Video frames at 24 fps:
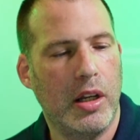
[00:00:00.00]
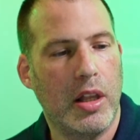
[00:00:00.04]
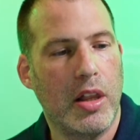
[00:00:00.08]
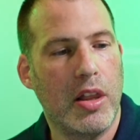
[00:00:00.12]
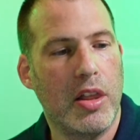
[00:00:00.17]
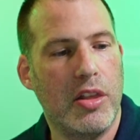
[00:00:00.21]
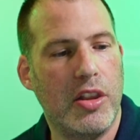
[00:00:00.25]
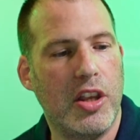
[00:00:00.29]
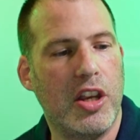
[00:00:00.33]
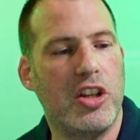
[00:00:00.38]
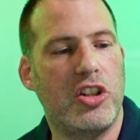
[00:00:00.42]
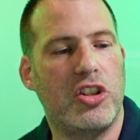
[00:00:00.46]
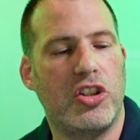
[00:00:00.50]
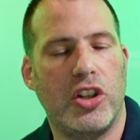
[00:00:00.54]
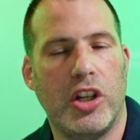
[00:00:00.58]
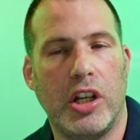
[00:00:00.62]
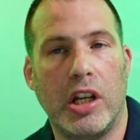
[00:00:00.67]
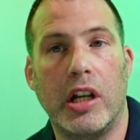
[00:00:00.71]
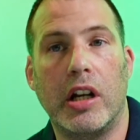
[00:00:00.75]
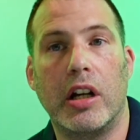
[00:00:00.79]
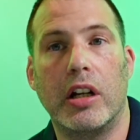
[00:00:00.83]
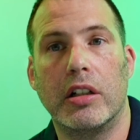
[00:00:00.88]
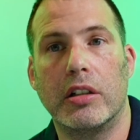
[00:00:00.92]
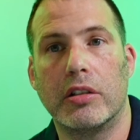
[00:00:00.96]
this
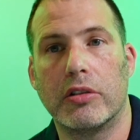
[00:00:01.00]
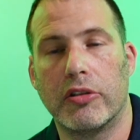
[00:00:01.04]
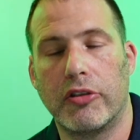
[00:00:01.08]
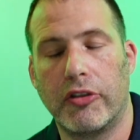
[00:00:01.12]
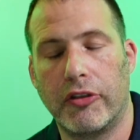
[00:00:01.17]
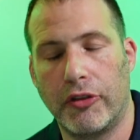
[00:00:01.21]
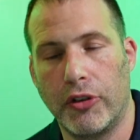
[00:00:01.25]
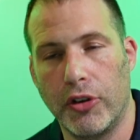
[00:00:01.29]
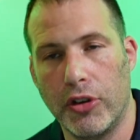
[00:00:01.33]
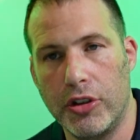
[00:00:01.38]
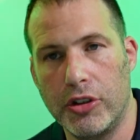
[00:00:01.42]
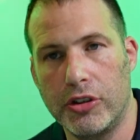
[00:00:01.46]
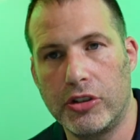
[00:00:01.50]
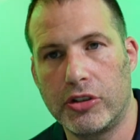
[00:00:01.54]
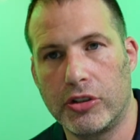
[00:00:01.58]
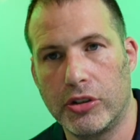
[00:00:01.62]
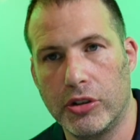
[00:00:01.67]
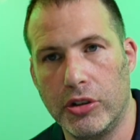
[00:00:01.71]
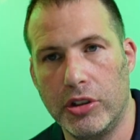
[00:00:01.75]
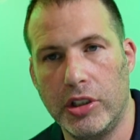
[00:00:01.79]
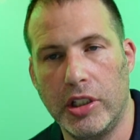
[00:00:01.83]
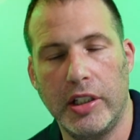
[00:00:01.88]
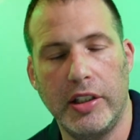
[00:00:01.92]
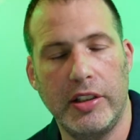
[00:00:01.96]
year for the
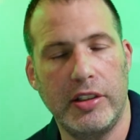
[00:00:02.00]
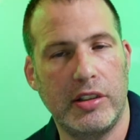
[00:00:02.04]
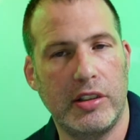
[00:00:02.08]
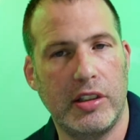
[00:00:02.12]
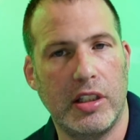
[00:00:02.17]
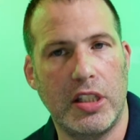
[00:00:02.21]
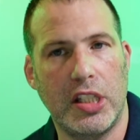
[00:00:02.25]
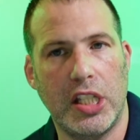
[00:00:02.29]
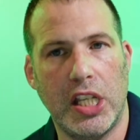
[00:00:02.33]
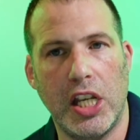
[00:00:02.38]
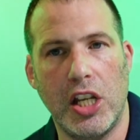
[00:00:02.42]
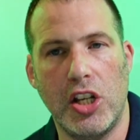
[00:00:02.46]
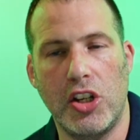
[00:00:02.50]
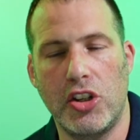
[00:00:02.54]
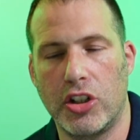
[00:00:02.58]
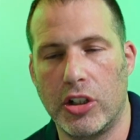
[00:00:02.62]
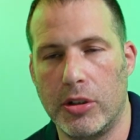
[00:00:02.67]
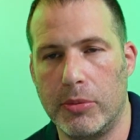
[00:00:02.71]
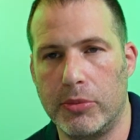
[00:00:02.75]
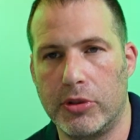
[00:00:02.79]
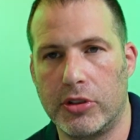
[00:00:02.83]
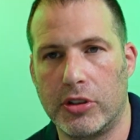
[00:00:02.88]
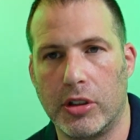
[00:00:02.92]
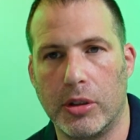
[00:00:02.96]
students to teach
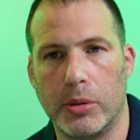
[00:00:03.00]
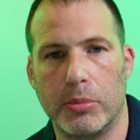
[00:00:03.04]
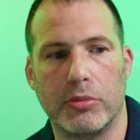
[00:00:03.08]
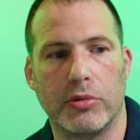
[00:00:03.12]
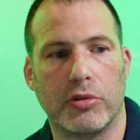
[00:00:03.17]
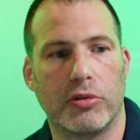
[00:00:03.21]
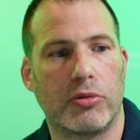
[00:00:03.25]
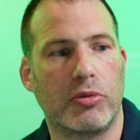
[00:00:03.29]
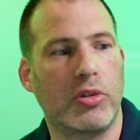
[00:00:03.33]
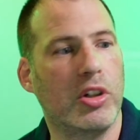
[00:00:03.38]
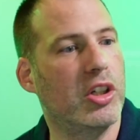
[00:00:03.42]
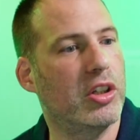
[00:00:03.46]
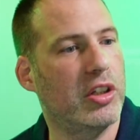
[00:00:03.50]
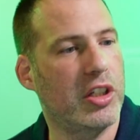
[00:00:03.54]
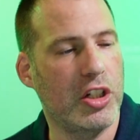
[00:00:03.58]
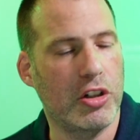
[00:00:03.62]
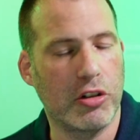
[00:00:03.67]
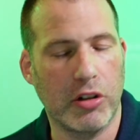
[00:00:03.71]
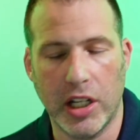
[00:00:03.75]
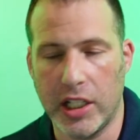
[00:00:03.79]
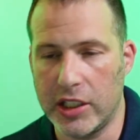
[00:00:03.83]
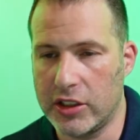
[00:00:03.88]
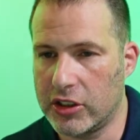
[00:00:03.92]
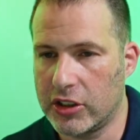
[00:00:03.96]
them some really
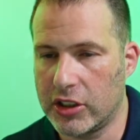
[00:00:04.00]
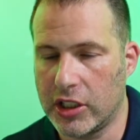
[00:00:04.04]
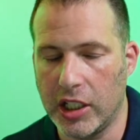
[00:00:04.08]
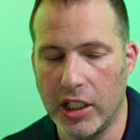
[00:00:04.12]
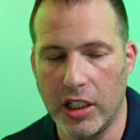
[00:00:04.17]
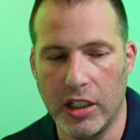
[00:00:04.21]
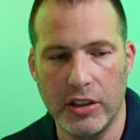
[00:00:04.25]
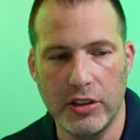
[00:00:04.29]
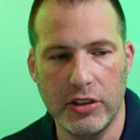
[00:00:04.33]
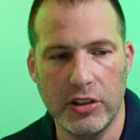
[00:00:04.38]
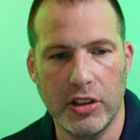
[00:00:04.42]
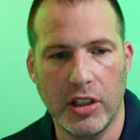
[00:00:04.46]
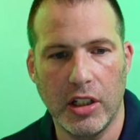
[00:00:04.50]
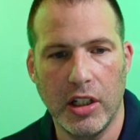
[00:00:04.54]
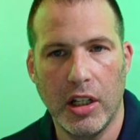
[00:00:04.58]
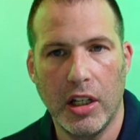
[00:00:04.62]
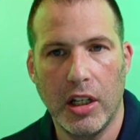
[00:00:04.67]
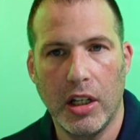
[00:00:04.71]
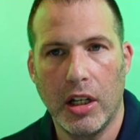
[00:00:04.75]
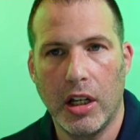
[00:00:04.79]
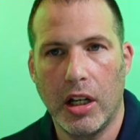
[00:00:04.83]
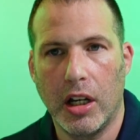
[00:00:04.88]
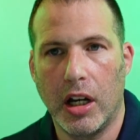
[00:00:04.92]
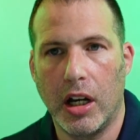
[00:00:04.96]
great skills.
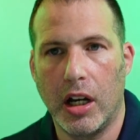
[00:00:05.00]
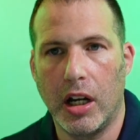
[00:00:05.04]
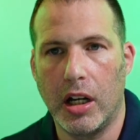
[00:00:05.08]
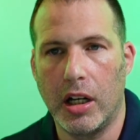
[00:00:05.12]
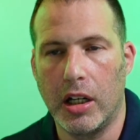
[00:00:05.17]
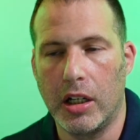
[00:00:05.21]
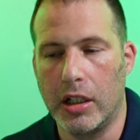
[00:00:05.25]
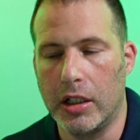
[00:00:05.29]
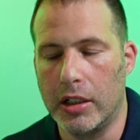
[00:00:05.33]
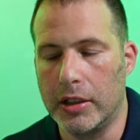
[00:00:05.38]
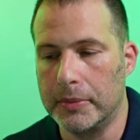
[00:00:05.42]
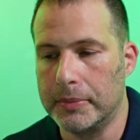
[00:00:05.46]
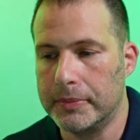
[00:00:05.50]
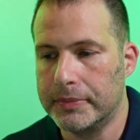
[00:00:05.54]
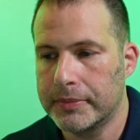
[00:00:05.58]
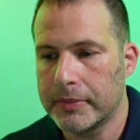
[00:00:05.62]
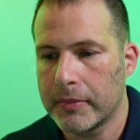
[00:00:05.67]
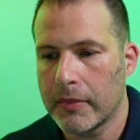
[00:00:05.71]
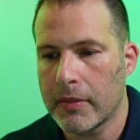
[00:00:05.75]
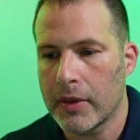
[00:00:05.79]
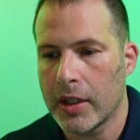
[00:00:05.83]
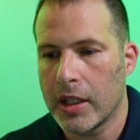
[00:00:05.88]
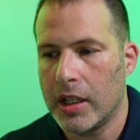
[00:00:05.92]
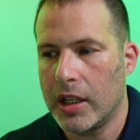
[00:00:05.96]
And
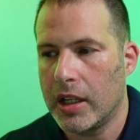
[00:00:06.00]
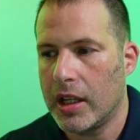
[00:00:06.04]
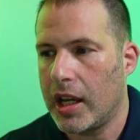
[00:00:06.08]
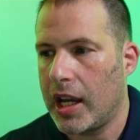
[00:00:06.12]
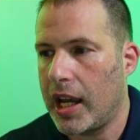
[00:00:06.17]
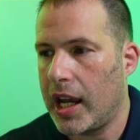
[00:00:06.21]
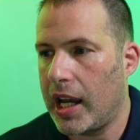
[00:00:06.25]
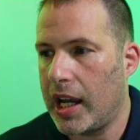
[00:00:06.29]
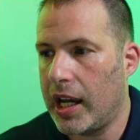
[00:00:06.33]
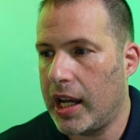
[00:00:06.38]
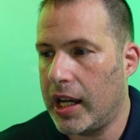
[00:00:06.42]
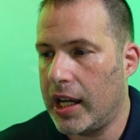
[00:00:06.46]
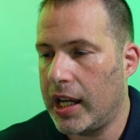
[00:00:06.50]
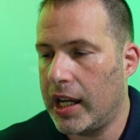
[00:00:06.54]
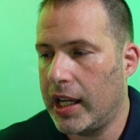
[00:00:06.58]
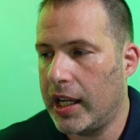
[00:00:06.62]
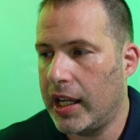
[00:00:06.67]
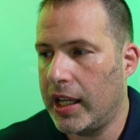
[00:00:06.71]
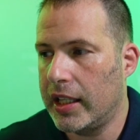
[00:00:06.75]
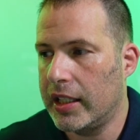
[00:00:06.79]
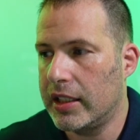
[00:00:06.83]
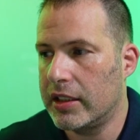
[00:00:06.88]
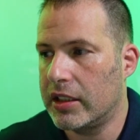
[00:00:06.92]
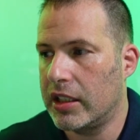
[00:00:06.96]

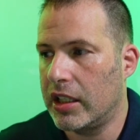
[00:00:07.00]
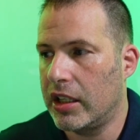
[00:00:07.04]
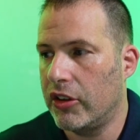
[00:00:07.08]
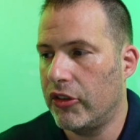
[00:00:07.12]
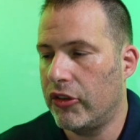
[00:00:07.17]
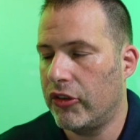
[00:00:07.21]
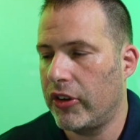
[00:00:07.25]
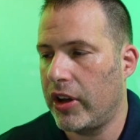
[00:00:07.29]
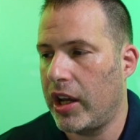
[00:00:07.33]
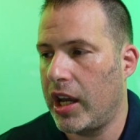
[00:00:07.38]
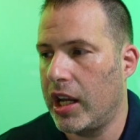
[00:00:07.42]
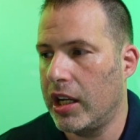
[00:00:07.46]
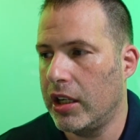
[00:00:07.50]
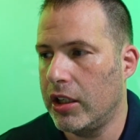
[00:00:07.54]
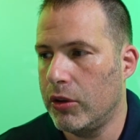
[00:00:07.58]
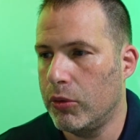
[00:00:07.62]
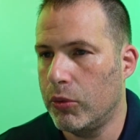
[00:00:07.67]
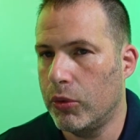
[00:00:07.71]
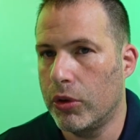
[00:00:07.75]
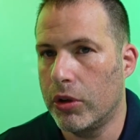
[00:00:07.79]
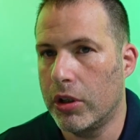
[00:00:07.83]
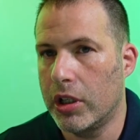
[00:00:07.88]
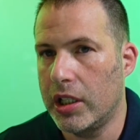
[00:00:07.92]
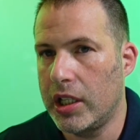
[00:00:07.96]
if
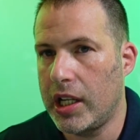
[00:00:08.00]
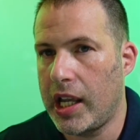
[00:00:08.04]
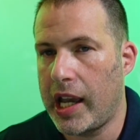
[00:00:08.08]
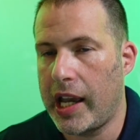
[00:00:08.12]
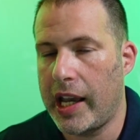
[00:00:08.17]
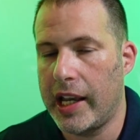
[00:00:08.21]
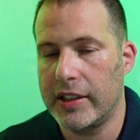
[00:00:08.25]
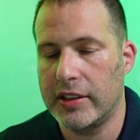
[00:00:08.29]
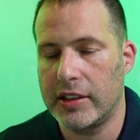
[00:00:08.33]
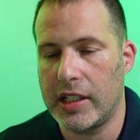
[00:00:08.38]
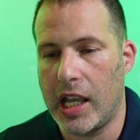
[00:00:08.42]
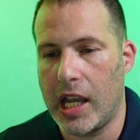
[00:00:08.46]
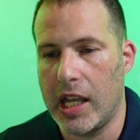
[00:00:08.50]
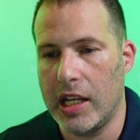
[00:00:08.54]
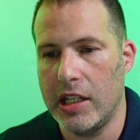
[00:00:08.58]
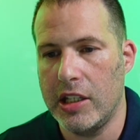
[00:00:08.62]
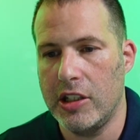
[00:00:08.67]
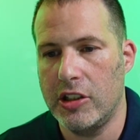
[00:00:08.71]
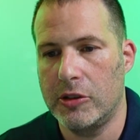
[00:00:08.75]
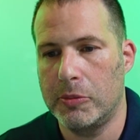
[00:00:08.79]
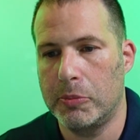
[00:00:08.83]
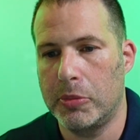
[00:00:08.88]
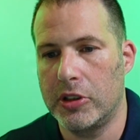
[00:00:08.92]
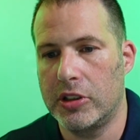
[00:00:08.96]
anyone has any
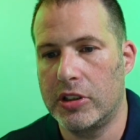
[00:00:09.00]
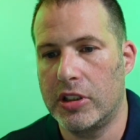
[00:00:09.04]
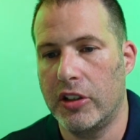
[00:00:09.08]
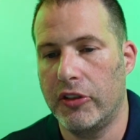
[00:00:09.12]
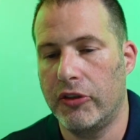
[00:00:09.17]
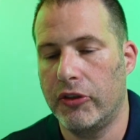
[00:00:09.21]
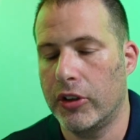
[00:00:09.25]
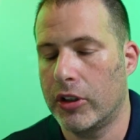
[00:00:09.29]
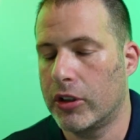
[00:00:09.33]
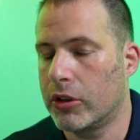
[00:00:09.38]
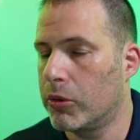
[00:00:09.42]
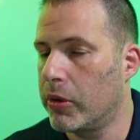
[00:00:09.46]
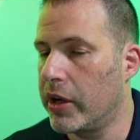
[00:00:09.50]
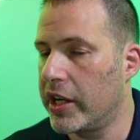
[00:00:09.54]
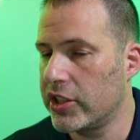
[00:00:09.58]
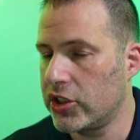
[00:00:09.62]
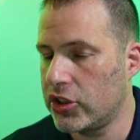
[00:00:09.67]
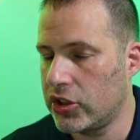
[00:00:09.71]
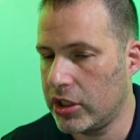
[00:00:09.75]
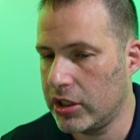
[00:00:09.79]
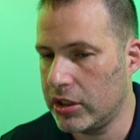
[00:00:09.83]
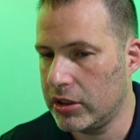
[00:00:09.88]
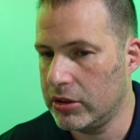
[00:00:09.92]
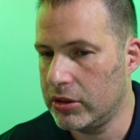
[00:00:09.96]
specific
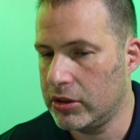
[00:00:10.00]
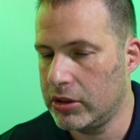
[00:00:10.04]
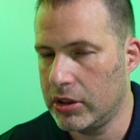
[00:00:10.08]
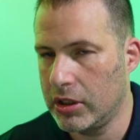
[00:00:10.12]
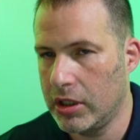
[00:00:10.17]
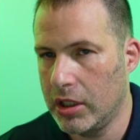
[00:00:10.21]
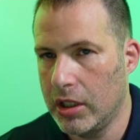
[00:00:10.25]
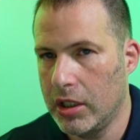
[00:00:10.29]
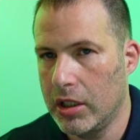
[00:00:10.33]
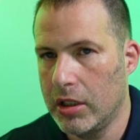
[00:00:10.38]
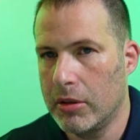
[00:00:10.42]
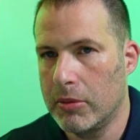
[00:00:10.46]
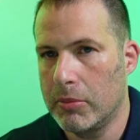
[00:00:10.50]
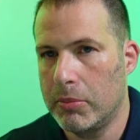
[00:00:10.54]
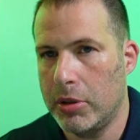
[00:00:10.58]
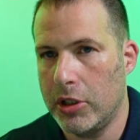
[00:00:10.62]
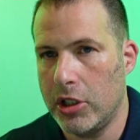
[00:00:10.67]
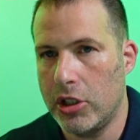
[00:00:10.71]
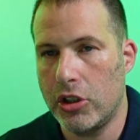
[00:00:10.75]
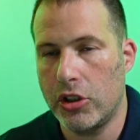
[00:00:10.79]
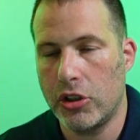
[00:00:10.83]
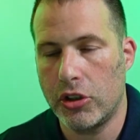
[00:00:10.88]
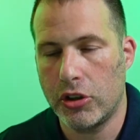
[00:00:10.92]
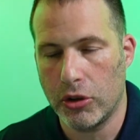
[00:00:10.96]
questions, be
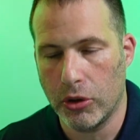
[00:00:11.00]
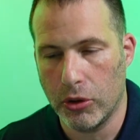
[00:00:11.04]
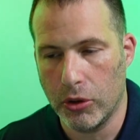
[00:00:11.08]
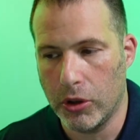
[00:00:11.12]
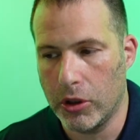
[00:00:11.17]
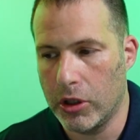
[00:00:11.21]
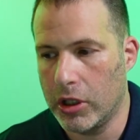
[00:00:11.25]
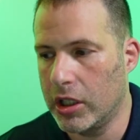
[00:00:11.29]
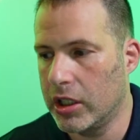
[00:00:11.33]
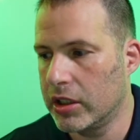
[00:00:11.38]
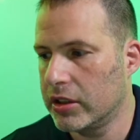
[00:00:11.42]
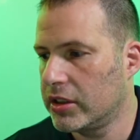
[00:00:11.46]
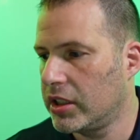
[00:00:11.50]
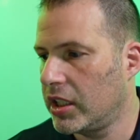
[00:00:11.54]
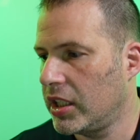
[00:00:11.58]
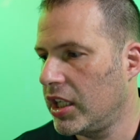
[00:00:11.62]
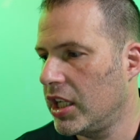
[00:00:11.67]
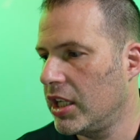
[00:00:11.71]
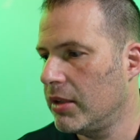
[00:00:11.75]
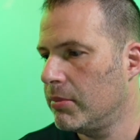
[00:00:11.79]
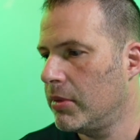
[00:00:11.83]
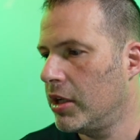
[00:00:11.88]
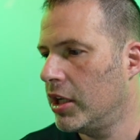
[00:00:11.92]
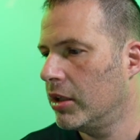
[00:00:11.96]
sure to
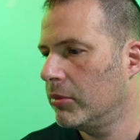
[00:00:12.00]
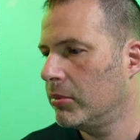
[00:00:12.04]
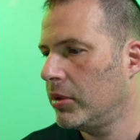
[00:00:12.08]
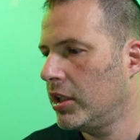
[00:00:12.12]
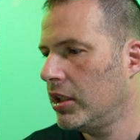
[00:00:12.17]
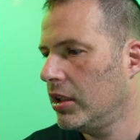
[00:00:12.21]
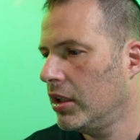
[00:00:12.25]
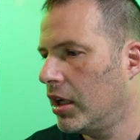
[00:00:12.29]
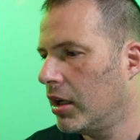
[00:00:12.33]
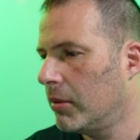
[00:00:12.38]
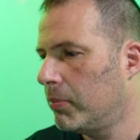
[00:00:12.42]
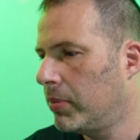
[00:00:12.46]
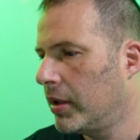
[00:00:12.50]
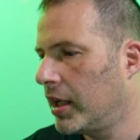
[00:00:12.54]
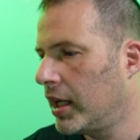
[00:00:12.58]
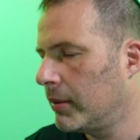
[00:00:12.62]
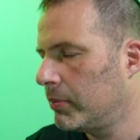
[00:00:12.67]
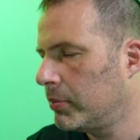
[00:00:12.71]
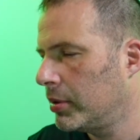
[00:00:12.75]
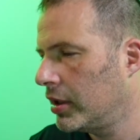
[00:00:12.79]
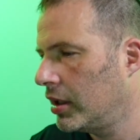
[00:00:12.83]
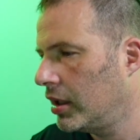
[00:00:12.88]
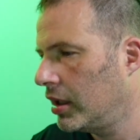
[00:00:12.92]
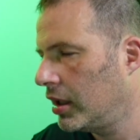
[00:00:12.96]
email me. I'll
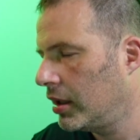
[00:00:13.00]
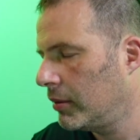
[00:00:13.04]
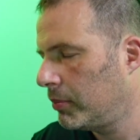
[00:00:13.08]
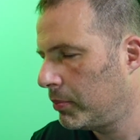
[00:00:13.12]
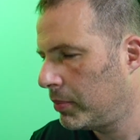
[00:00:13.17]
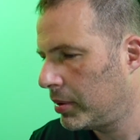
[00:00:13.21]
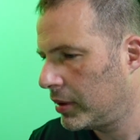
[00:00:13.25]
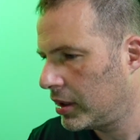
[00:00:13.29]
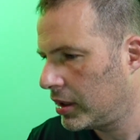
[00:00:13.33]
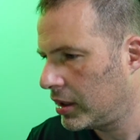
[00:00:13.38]
pop it up